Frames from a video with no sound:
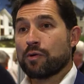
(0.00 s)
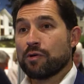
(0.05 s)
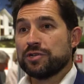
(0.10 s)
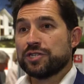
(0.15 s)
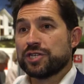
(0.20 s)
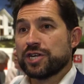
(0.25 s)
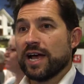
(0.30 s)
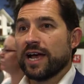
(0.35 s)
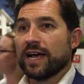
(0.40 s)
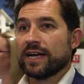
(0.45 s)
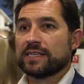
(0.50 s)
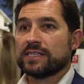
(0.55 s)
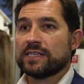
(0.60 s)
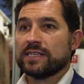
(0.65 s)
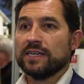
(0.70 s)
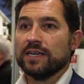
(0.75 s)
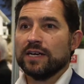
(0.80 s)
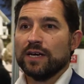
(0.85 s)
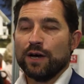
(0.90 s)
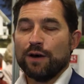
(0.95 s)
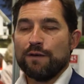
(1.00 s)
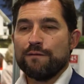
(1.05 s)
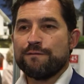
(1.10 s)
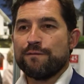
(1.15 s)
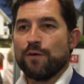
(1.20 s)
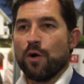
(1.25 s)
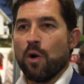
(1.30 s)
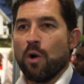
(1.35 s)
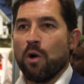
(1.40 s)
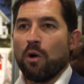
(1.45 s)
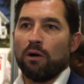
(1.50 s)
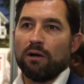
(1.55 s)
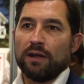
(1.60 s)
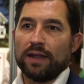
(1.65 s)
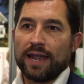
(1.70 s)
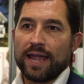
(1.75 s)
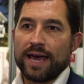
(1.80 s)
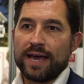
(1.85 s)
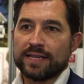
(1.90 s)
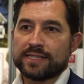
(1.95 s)
project for
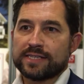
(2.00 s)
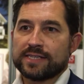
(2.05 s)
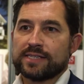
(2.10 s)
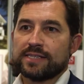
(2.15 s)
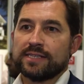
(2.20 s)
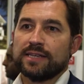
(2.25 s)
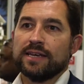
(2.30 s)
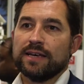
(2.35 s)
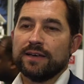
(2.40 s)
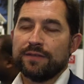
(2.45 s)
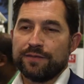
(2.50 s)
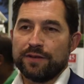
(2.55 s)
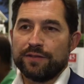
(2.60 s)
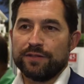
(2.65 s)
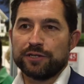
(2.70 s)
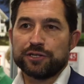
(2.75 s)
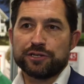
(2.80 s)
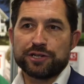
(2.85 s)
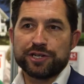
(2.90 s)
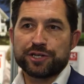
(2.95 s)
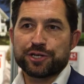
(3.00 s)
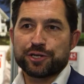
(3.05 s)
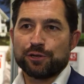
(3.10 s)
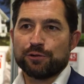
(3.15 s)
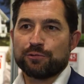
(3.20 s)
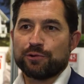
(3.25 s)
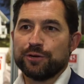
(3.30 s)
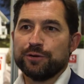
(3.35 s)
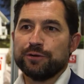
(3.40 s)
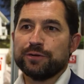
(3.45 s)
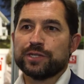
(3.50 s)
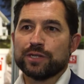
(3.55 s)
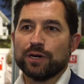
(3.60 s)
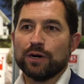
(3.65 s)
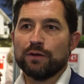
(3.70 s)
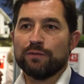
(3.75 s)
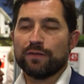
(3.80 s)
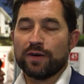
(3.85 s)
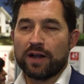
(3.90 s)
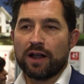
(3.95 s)
less than the traditional route
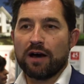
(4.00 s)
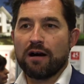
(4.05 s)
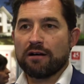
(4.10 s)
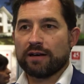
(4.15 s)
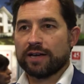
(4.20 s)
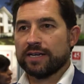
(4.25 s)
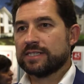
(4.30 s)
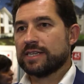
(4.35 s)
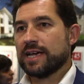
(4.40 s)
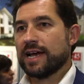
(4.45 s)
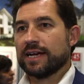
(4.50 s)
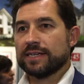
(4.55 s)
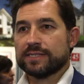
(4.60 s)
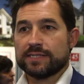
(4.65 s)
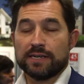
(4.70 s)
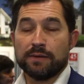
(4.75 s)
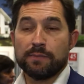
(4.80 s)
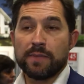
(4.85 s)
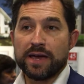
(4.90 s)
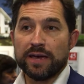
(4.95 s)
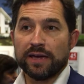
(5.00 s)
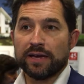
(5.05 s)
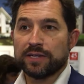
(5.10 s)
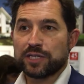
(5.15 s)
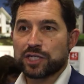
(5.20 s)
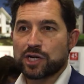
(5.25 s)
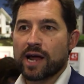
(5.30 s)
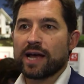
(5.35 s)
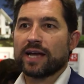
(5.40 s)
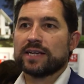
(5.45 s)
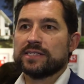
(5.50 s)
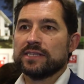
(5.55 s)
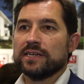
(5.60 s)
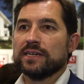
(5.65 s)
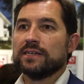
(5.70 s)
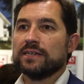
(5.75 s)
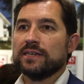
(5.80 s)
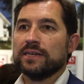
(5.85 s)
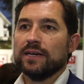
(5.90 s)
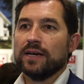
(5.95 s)
of an architect and a main
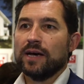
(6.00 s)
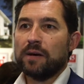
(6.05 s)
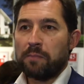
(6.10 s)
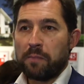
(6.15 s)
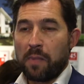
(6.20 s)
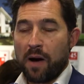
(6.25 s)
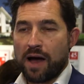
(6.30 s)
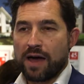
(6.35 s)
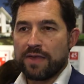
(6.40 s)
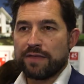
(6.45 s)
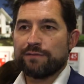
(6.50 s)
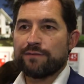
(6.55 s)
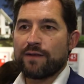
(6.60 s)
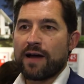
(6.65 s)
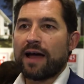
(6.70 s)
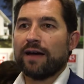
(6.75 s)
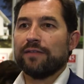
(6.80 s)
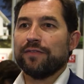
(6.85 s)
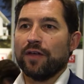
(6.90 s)
contractor, by the fact